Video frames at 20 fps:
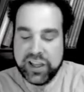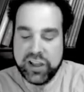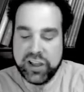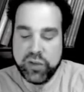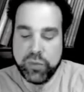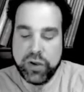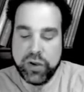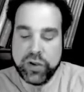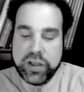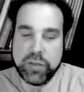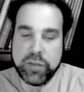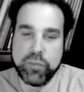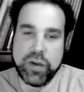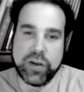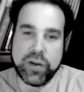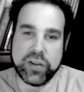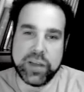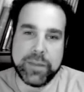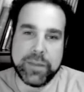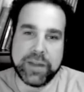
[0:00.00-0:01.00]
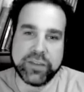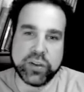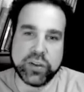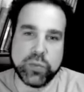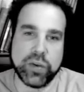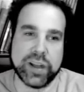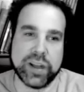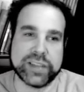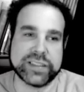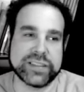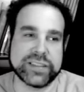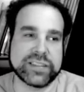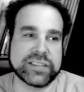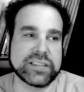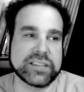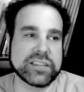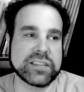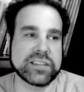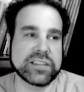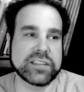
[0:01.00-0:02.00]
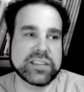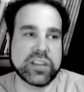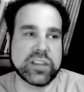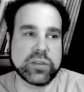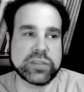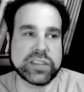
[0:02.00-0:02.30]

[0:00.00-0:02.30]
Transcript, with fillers: welcome, welcome, everyone. So,